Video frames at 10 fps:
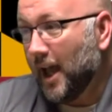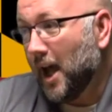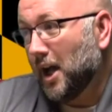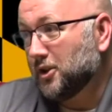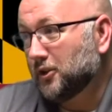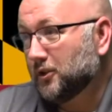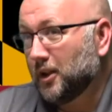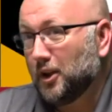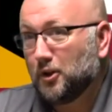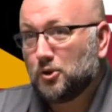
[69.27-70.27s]
Yeah, I
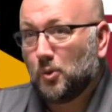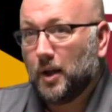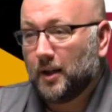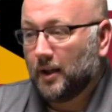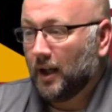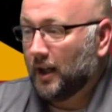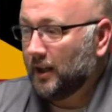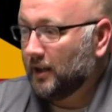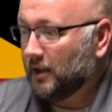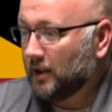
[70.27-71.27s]
enjoyed it.
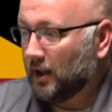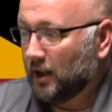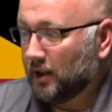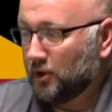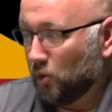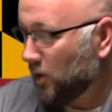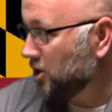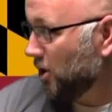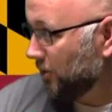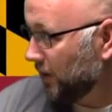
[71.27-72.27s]
I enjoy
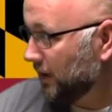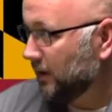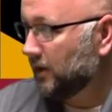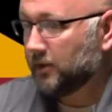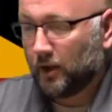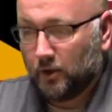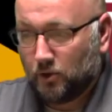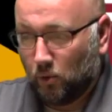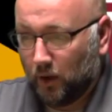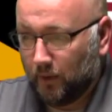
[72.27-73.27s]
shows like this. I
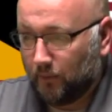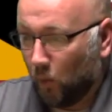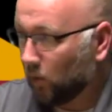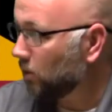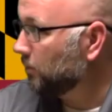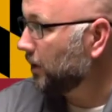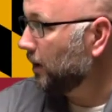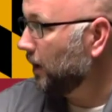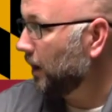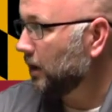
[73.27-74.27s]
enjoy forums.
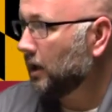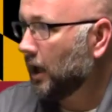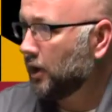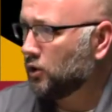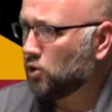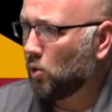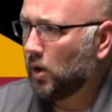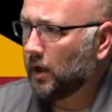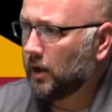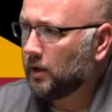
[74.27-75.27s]
I
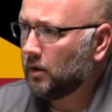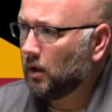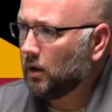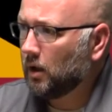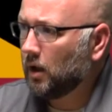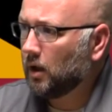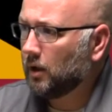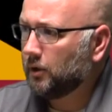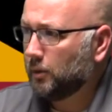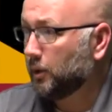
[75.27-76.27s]
enjoy
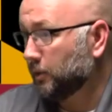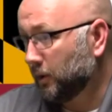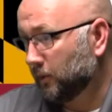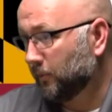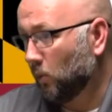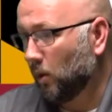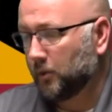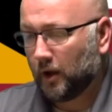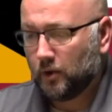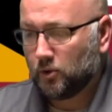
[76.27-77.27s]
with the
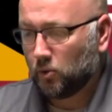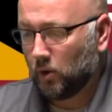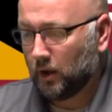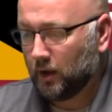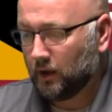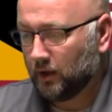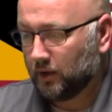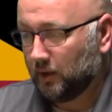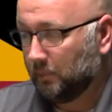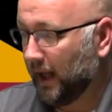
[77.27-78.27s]
forums. I enjoy
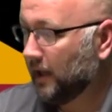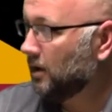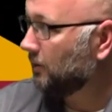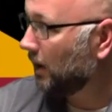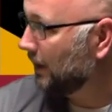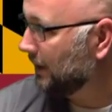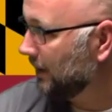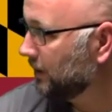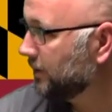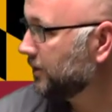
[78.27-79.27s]
the debate of
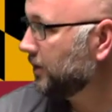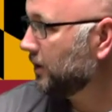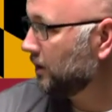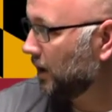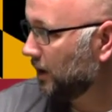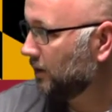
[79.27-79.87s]
ideas and